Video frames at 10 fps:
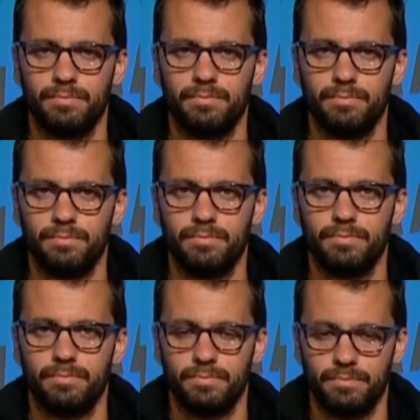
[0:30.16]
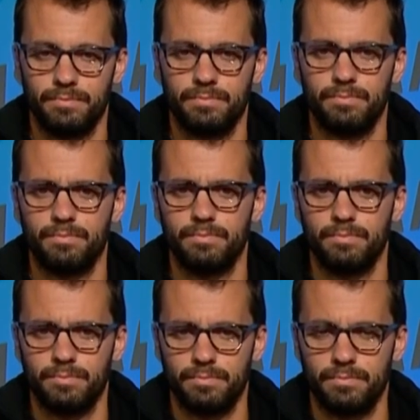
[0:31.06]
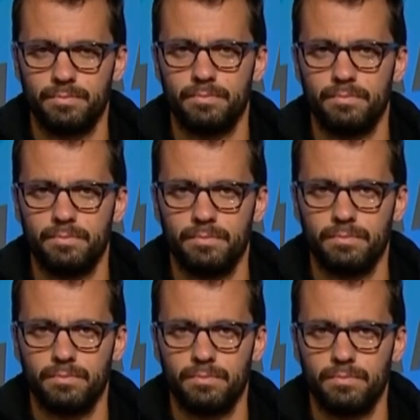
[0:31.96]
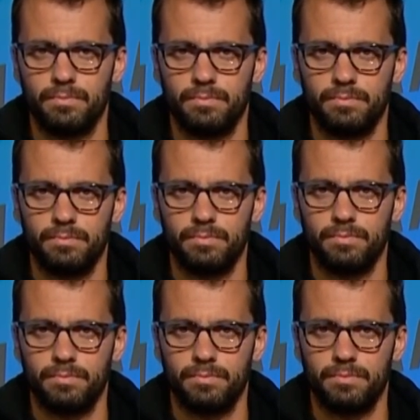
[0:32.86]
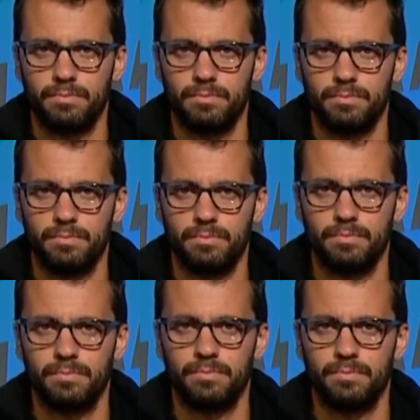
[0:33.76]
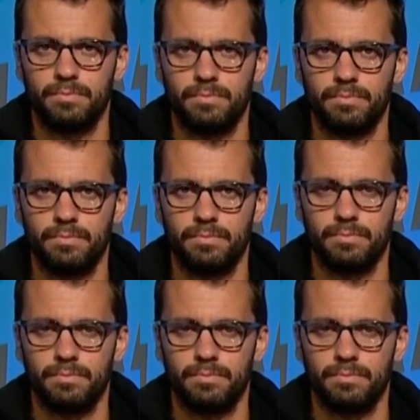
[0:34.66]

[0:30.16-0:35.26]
[no speech]